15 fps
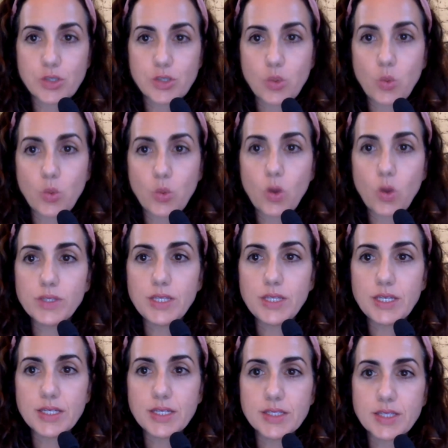what would
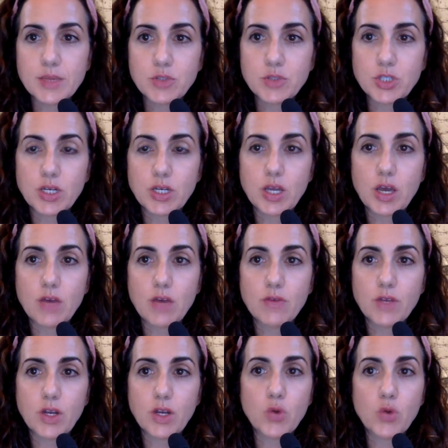the exception of
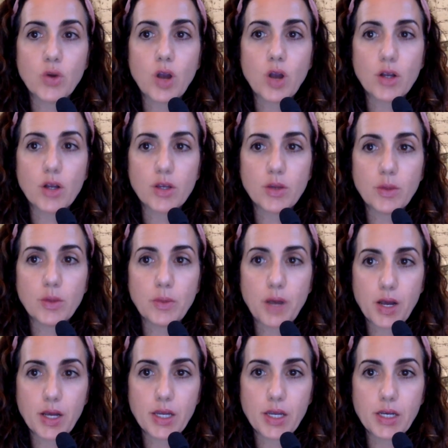an
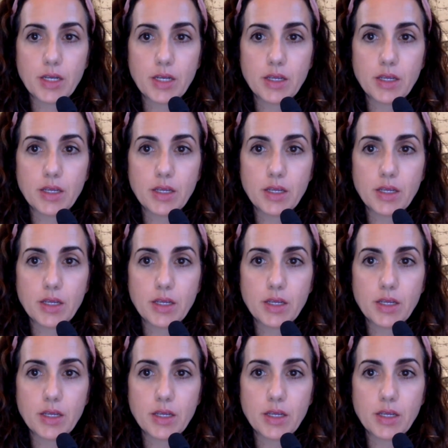owner-occupied?